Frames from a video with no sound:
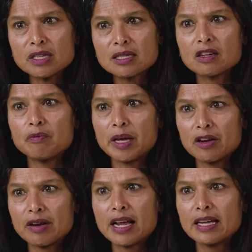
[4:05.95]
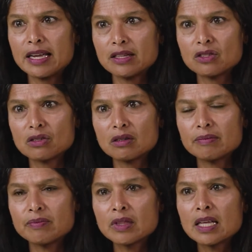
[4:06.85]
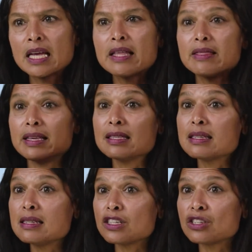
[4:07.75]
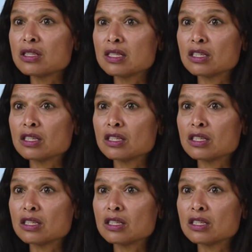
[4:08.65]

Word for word: risk of pancreatic cancer. These conditions